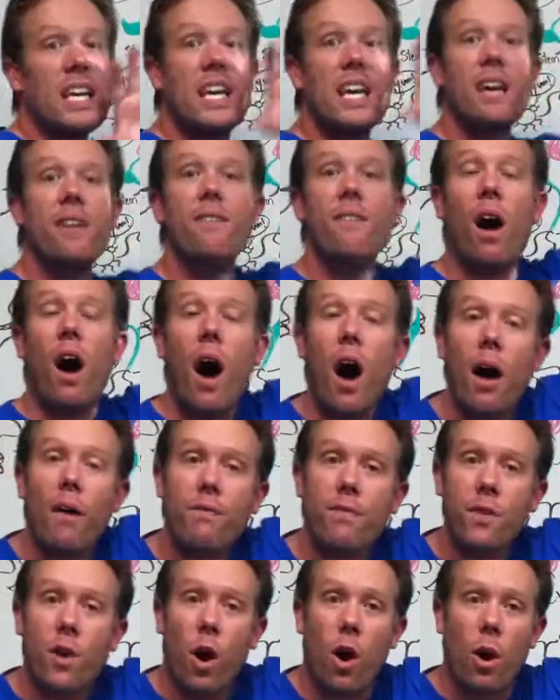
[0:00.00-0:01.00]
give
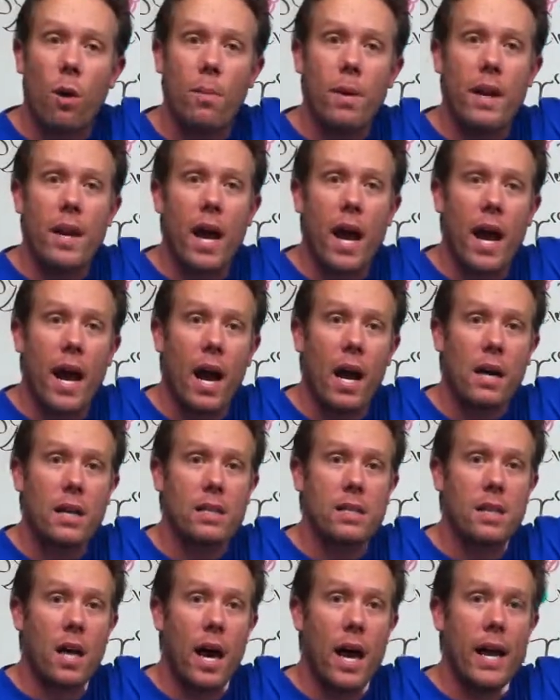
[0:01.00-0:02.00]
off carbon
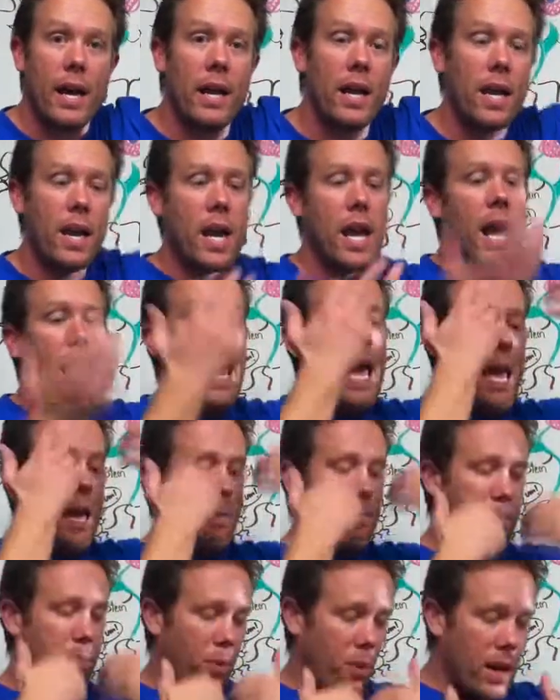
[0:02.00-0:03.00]
dioxide
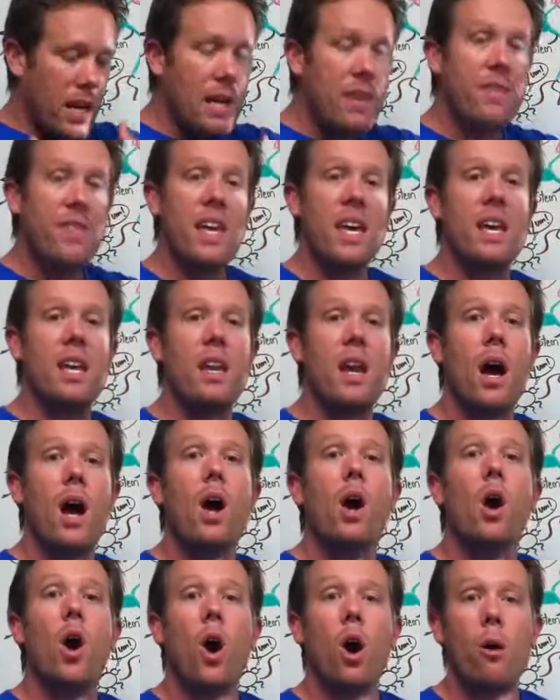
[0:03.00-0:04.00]
and breathe in
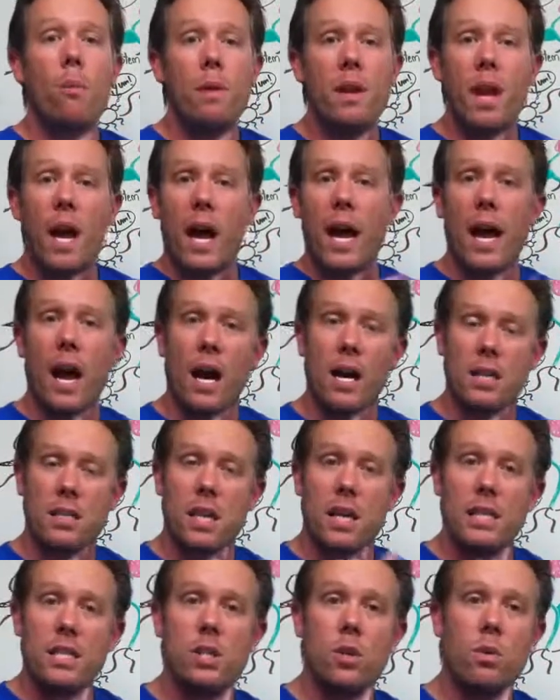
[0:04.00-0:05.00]
carbon
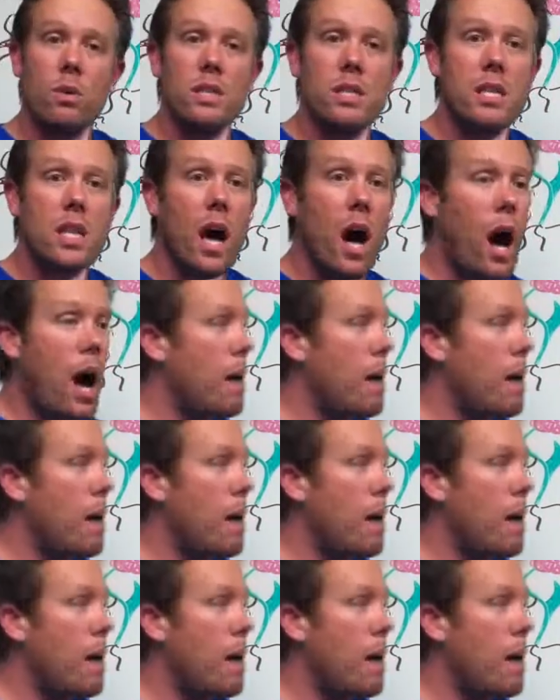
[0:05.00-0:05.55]
dioxide, so it's the